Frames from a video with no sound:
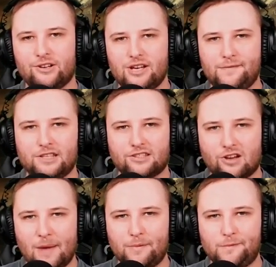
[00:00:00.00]
So if the
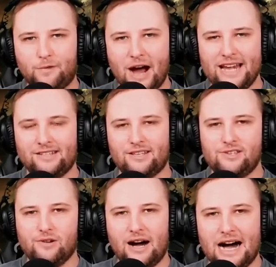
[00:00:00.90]
type of fighting
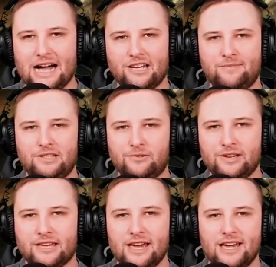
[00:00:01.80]
that you are going to be
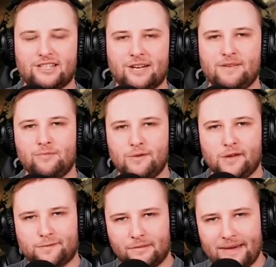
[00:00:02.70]
doing is going to be
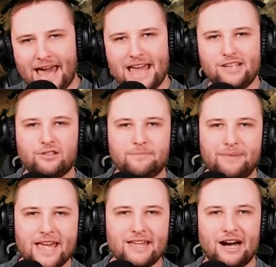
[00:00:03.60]
moving from A to
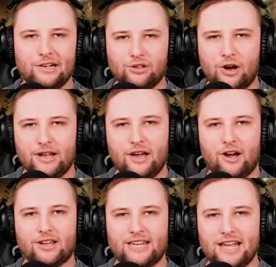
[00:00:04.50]
B a lot,
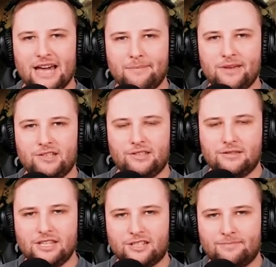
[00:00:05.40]
okay, that means
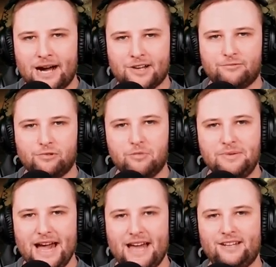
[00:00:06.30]
that this march will
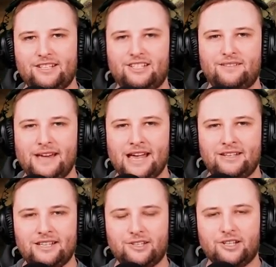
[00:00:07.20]
be at a
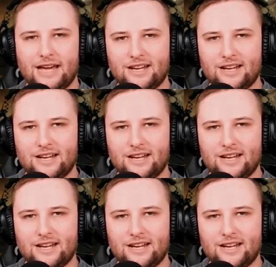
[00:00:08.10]
disadvantage.